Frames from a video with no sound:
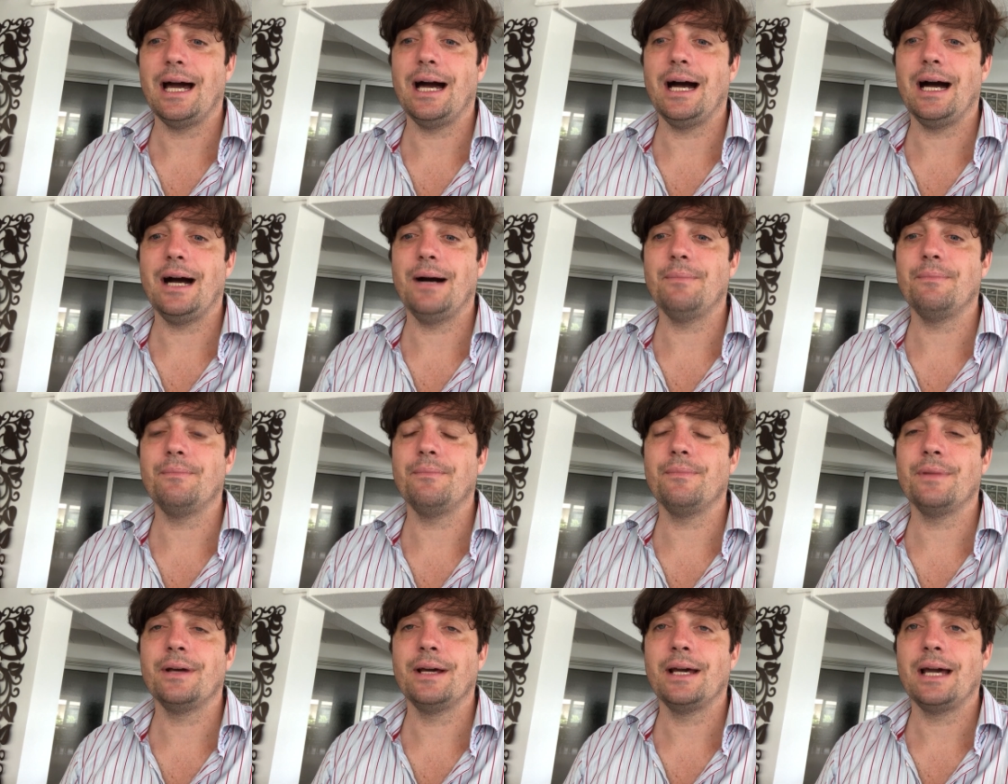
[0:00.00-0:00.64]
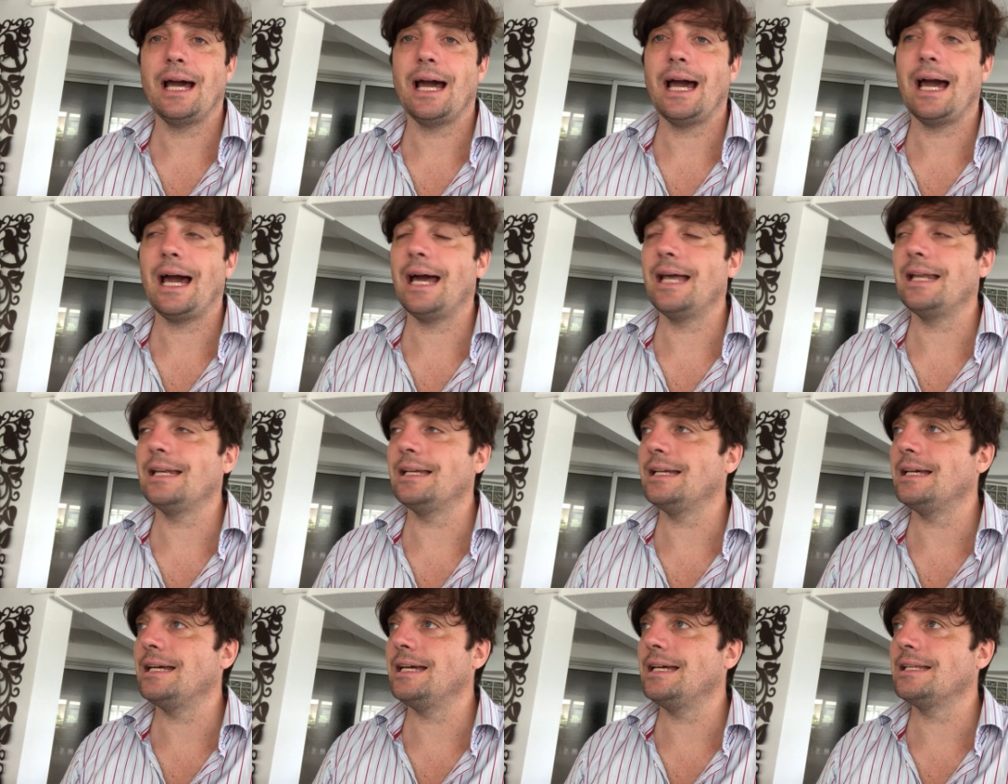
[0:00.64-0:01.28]
Um,
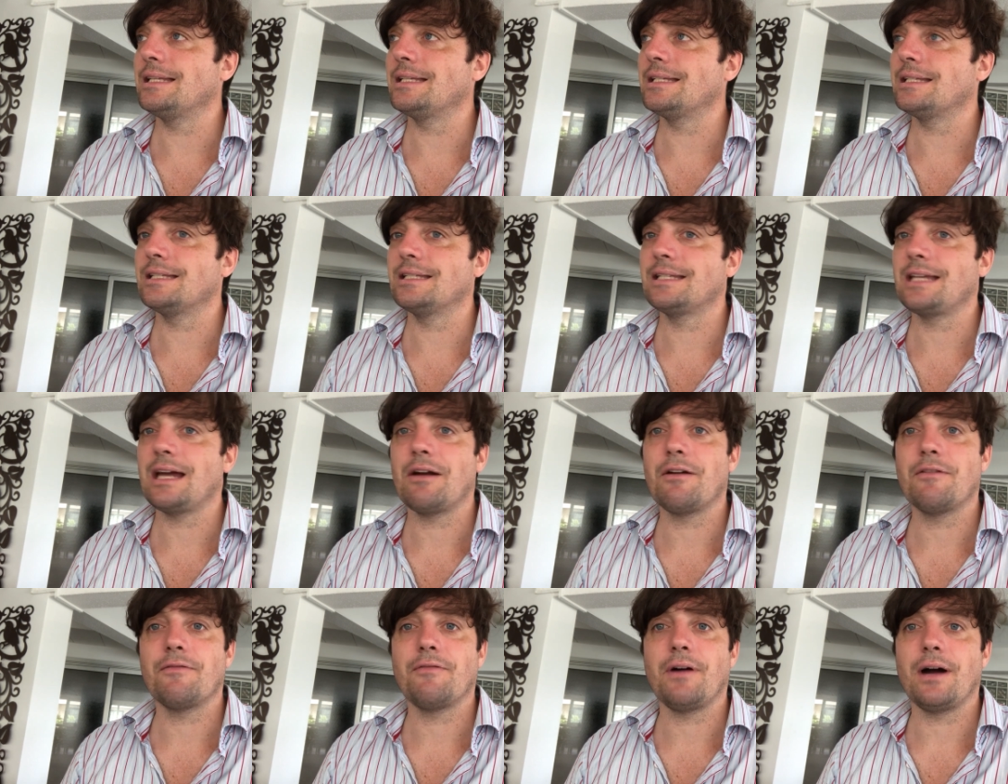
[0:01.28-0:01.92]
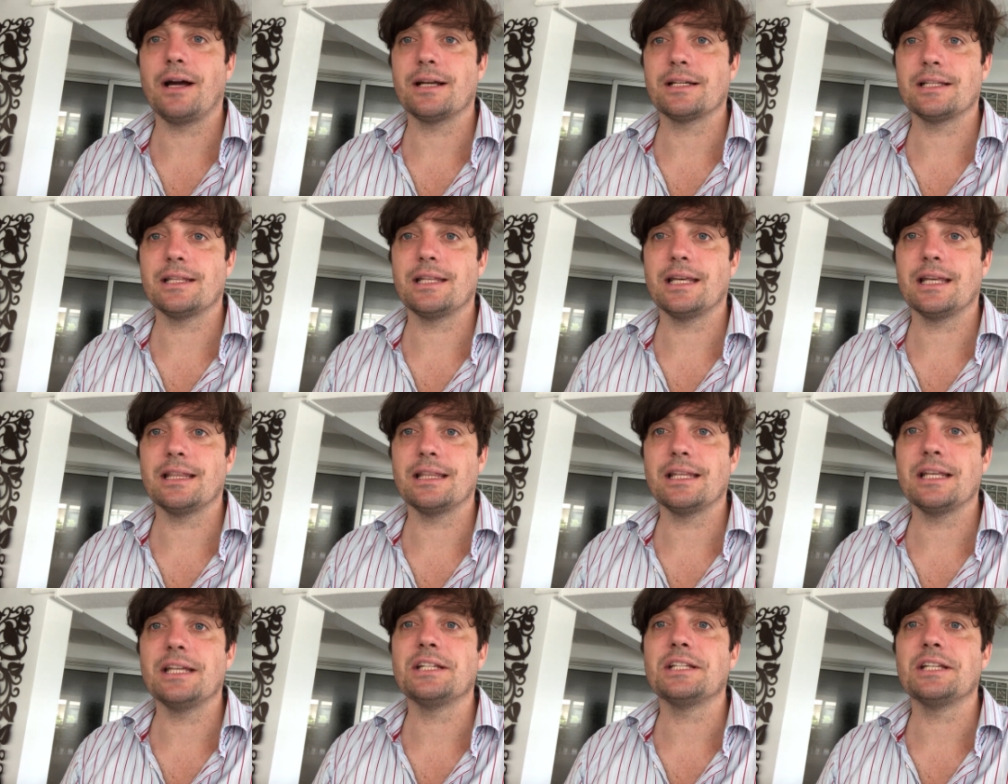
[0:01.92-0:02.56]
and it's terrifying to
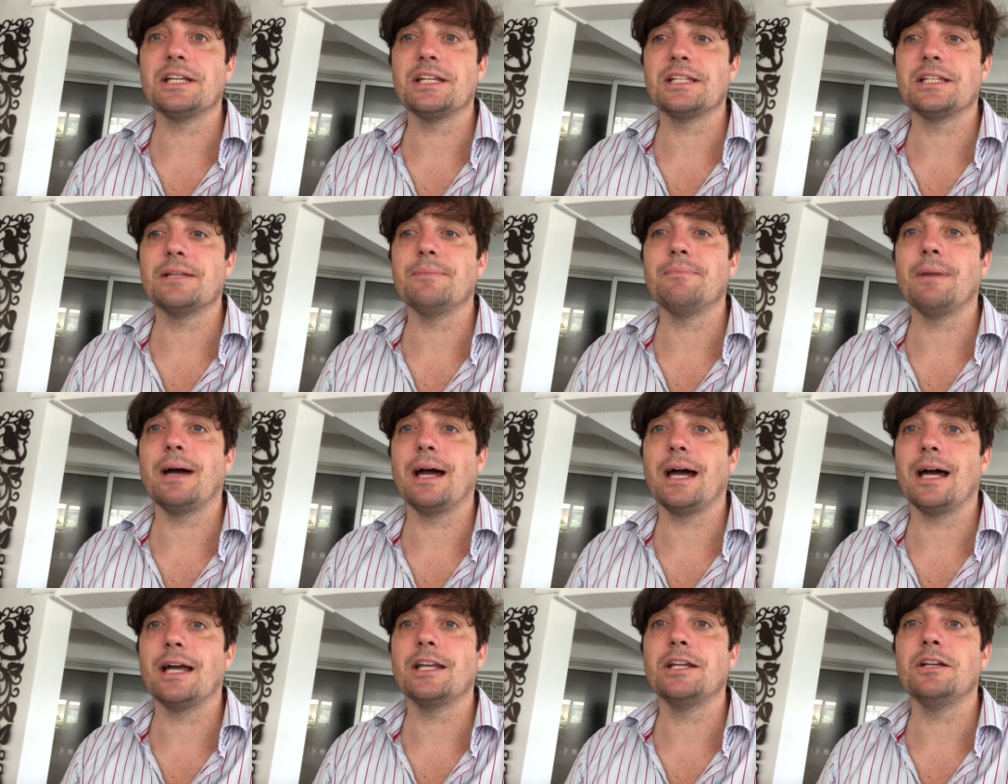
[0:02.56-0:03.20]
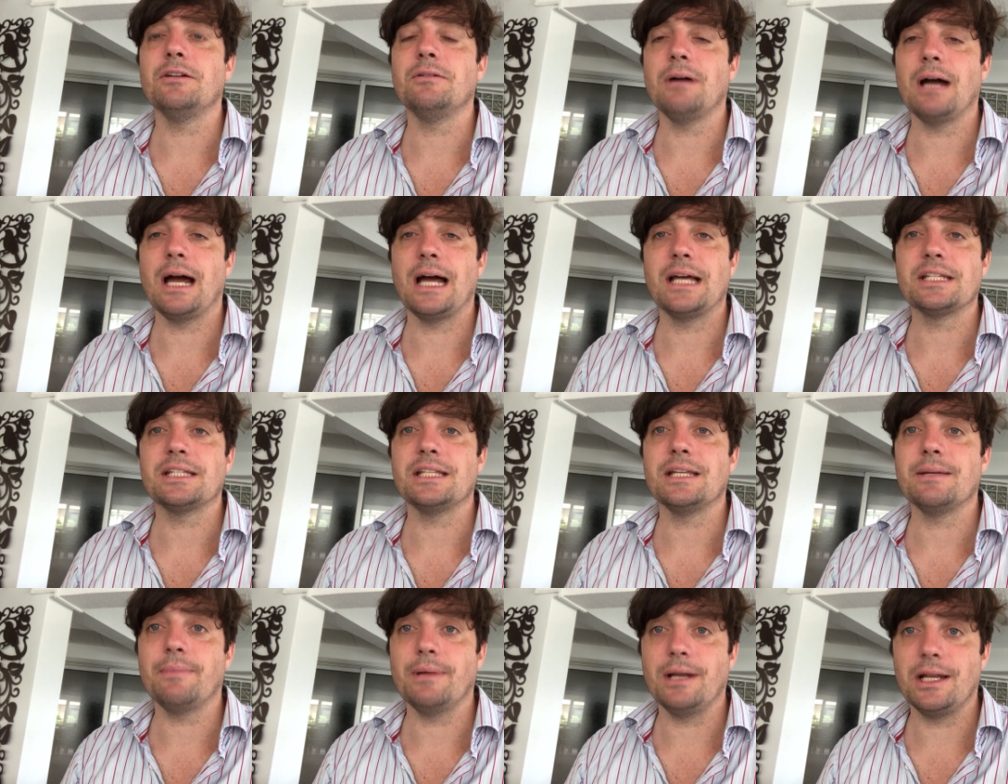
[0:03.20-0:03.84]
think this is the man who
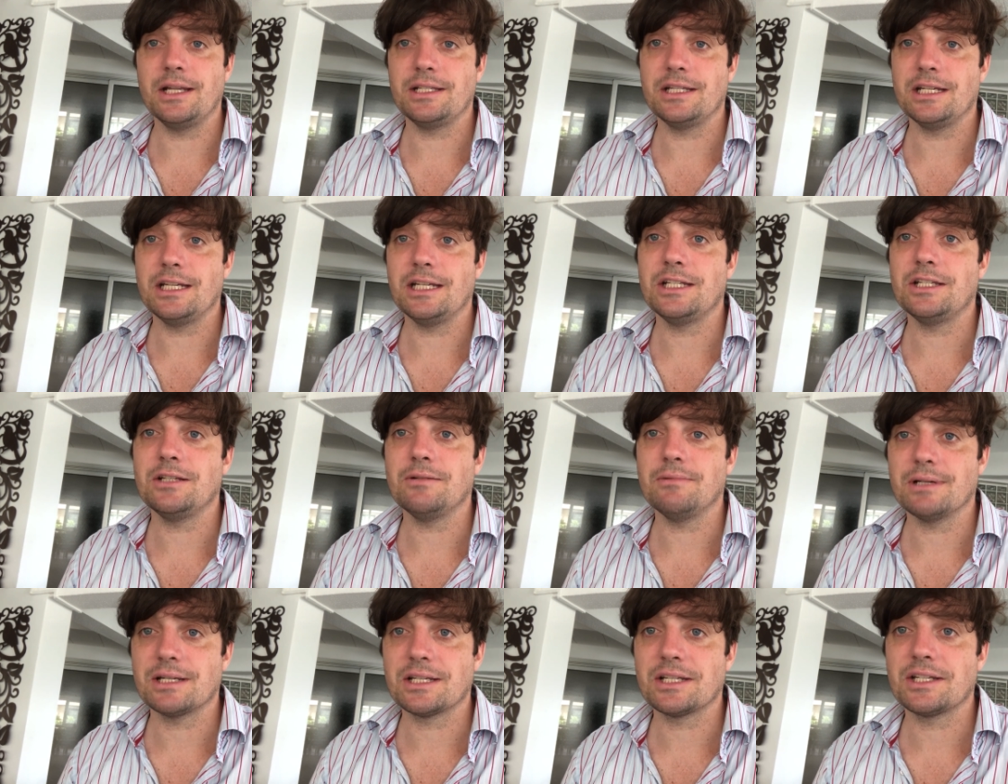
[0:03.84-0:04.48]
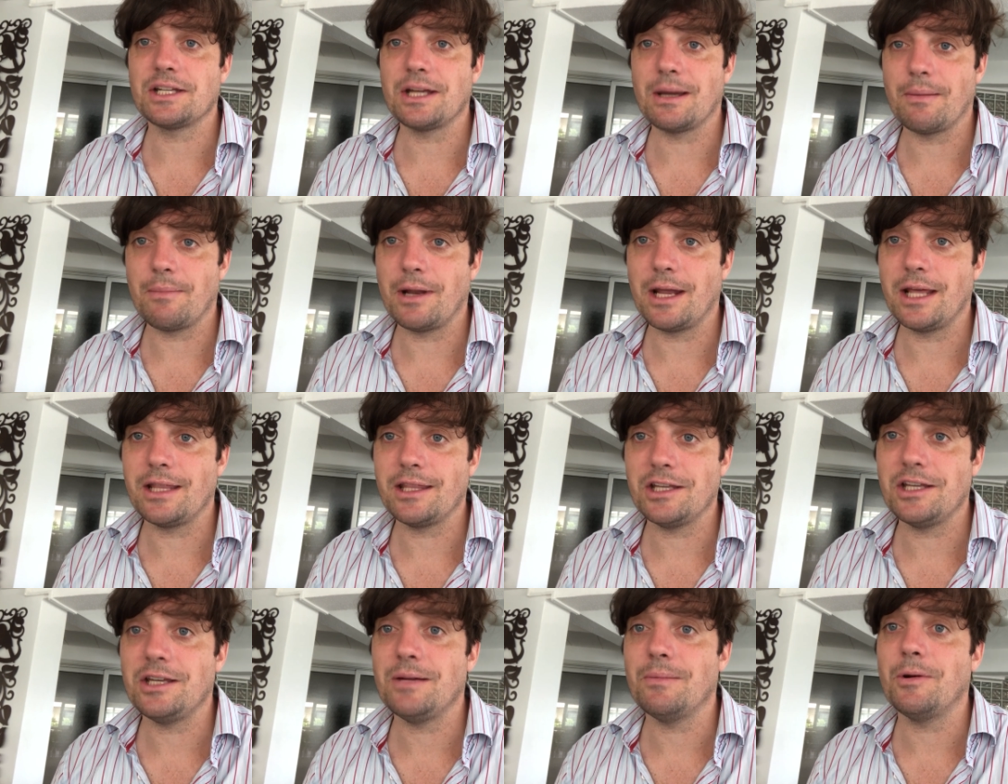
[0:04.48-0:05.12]
has the ability to
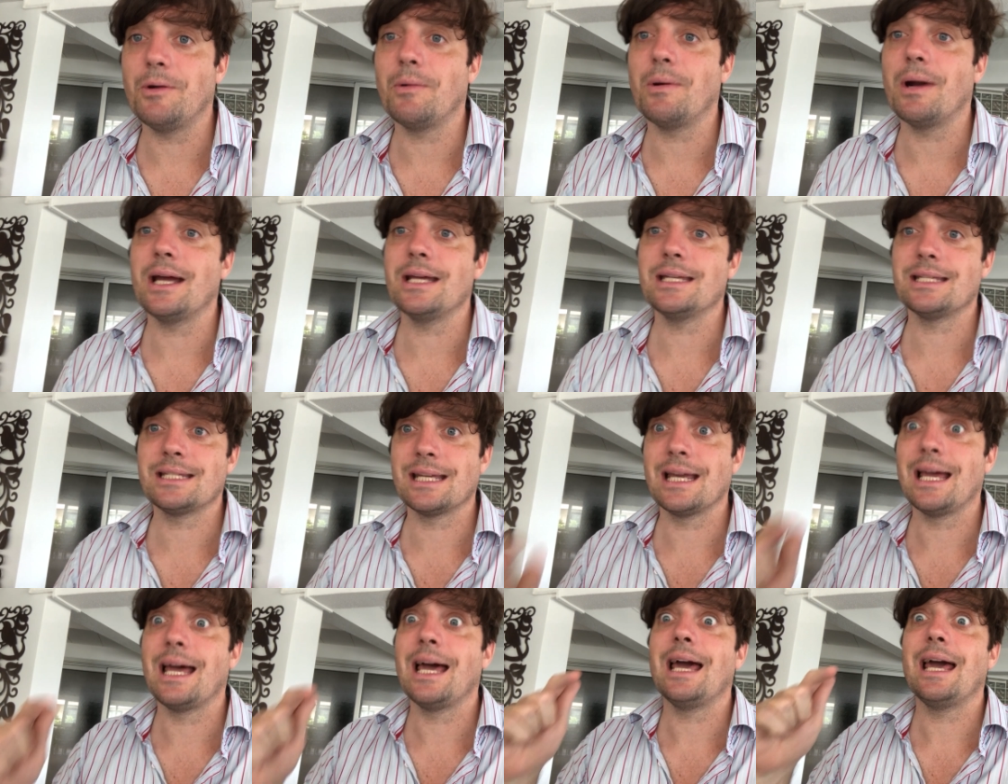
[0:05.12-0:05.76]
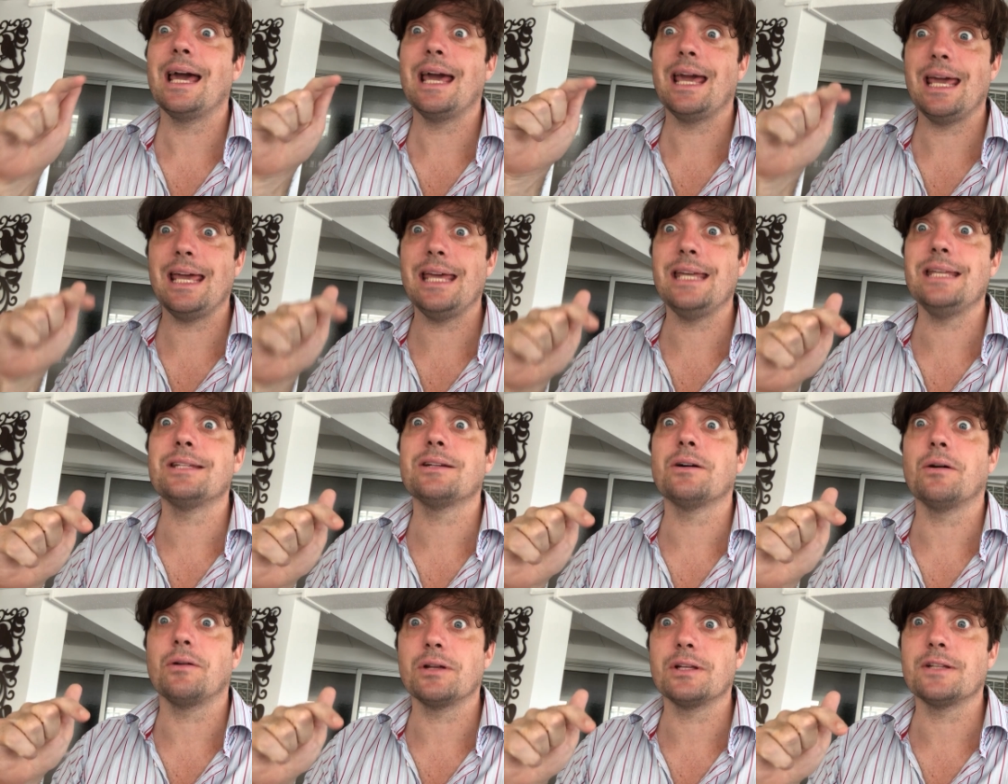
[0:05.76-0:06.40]
exterminate the human race.
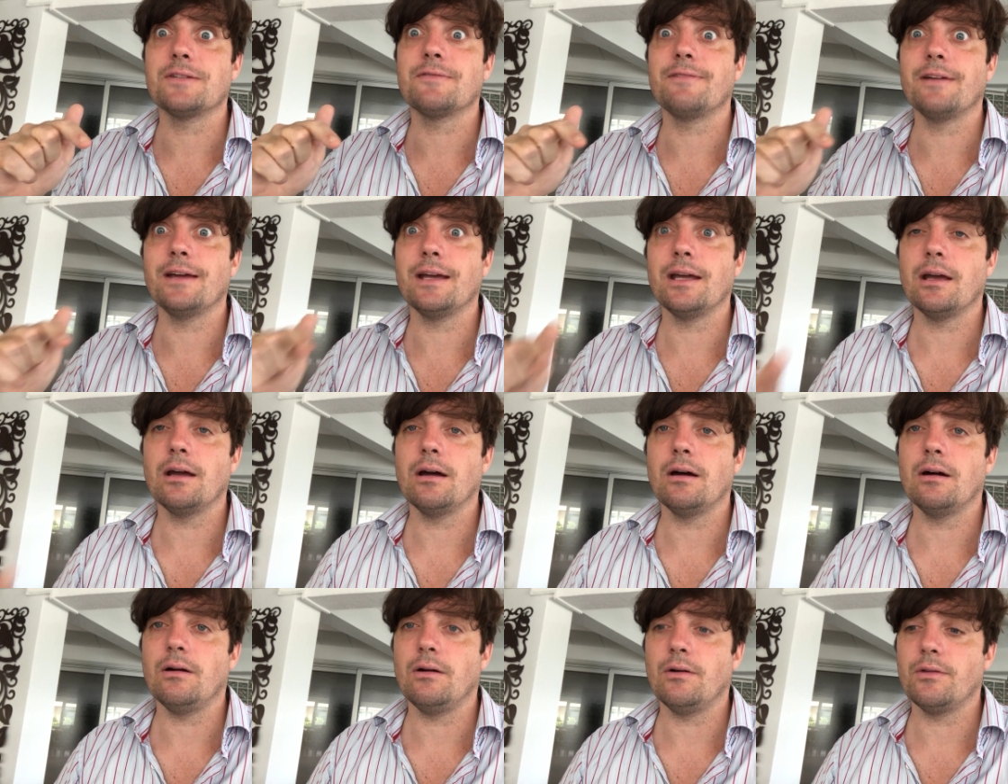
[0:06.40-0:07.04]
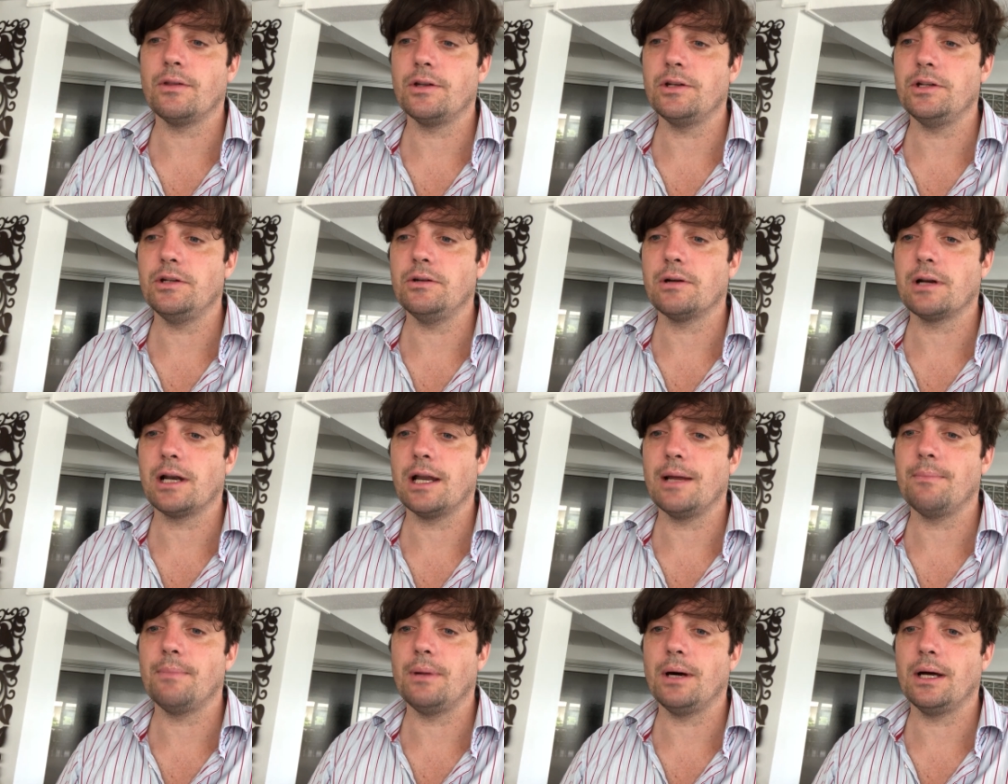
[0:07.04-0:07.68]
He's got his finger on the
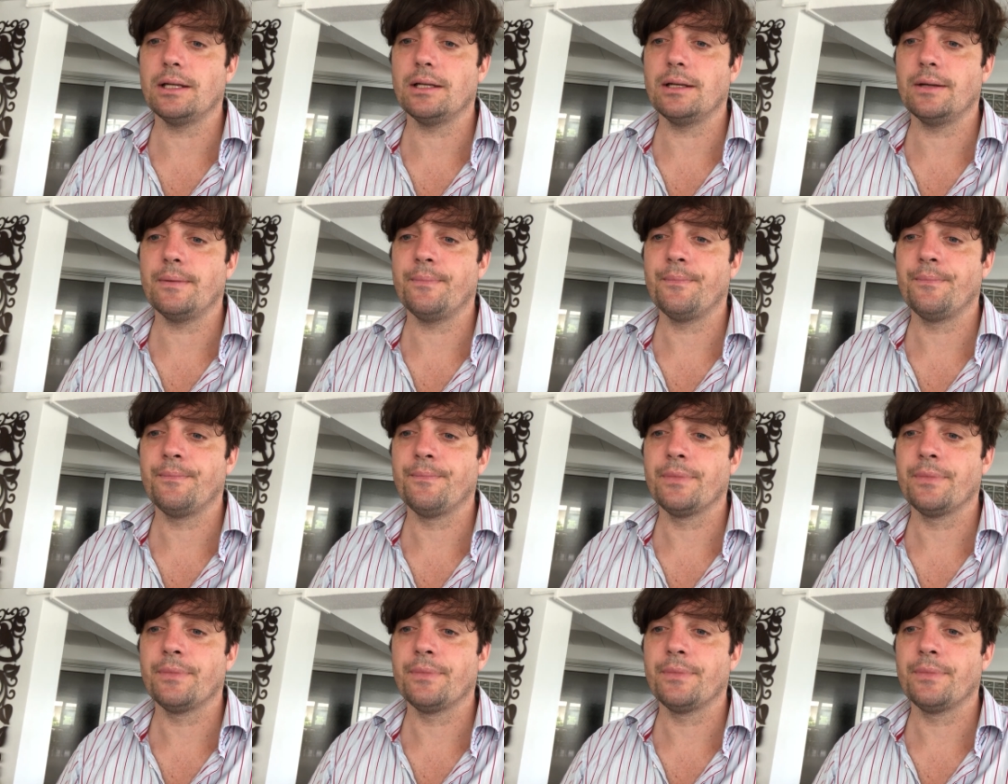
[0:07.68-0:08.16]
nuclear button.